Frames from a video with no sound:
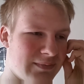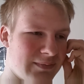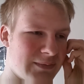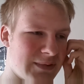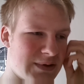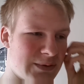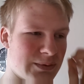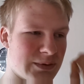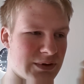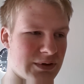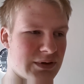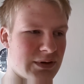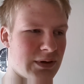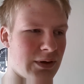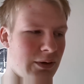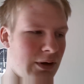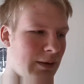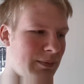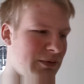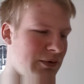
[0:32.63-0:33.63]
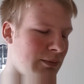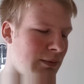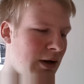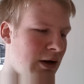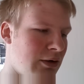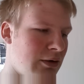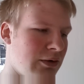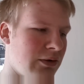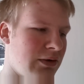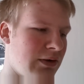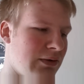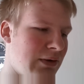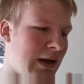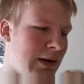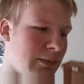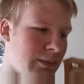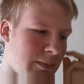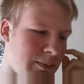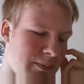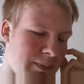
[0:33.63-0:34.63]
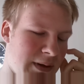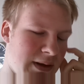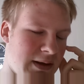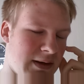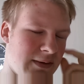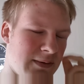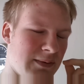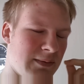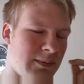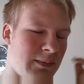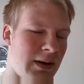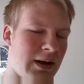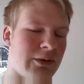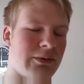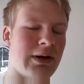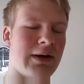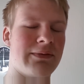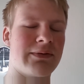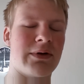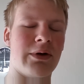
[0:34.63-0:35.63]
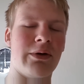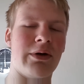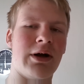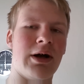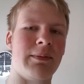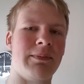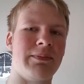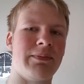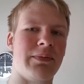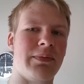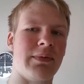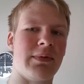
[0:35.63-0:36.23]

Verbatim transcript: which would go up tomorrow. So that would be Minecraft going up,